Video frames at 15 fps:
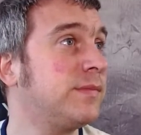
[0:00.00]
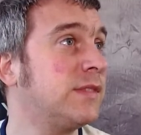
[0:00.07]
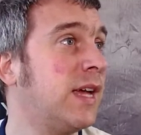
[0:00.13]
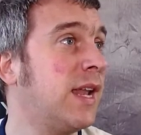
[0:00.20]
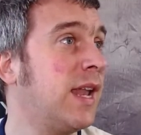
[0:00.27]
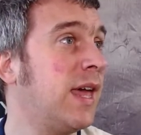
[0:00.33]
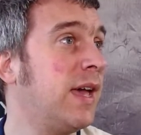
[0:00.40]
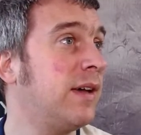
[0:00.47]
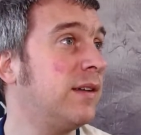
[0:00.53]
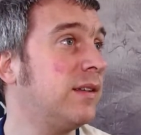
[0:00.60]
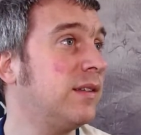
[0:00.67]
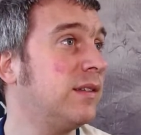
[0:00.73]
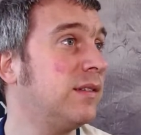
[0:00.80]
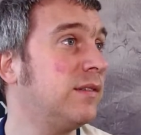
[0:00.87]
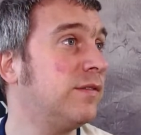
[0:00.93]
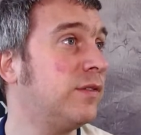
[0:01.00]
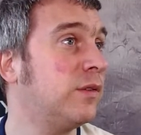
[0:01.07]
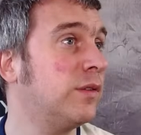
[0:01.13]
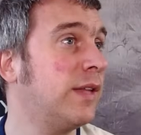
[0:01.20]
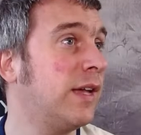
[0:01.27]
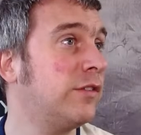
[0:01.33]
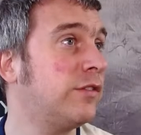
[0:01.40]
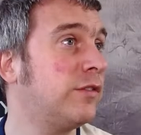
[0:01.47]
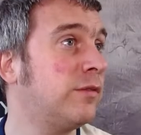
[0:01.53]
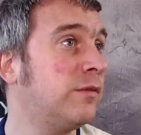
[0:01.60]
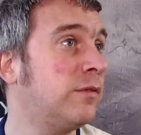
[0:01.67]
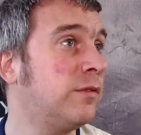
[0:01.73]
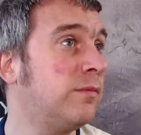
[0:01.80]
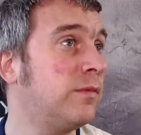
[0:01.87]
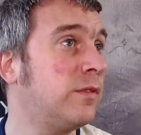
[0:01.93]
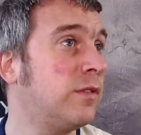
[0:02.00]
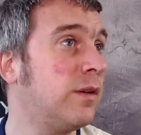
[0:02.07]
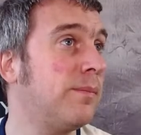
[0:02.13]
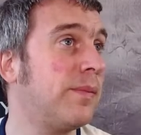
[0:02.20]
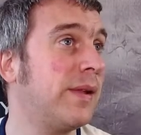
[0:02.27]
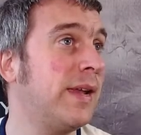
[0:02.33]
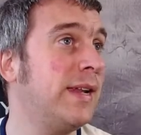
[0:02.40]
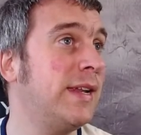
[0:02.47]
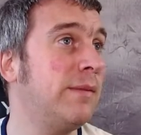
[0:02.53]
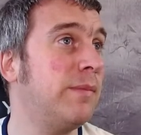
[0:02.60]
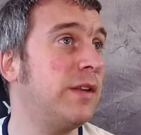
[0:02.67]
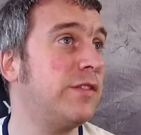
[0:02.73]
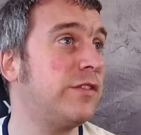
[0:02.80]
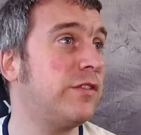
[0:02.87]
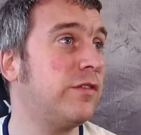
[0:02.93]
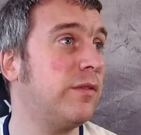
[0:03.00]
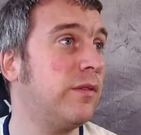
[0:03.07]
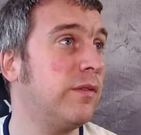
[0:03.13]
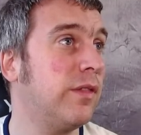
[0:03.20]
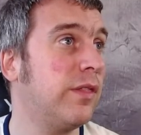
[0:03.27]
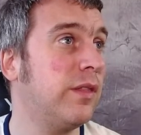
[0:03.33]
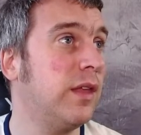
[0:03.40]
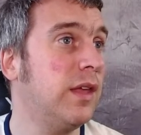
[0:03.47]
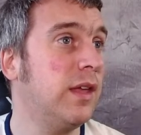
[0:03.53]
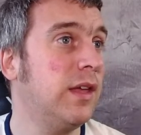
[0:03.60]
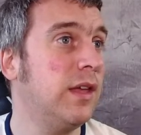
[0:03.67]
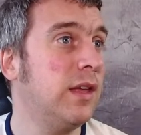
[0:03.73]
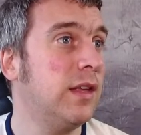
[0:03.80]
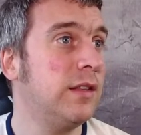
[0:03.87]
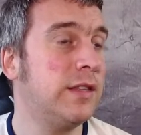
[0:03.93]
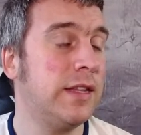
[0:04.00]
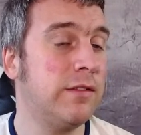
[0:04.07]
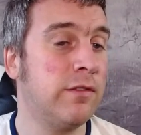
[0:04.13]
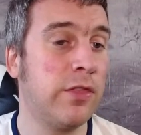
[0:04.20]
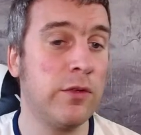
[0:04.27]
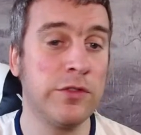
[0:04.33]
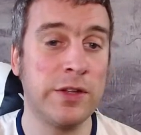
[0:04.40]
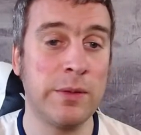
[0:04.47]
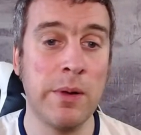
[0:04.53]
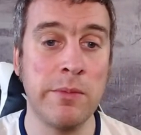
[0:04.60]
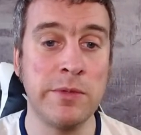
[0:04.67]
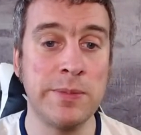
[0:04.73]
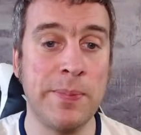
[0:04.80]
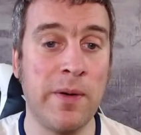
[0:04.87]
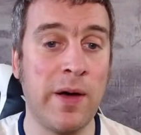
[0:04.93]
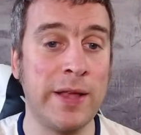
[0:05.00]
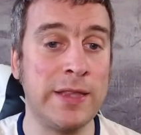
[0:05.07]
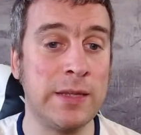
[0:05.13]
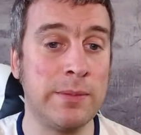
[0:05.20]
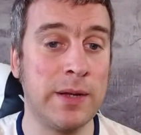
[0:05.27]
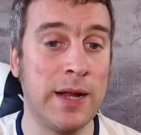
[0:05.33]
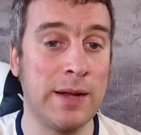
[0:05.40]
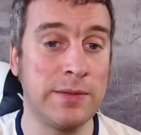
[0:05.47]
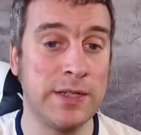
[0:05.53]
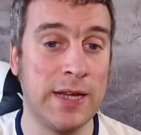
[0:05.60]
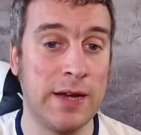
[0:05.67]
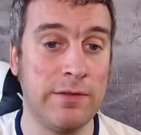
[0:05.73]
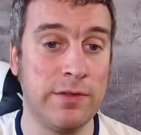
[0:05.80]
there. Now's completely missed. Thought someone was behind him and actually gave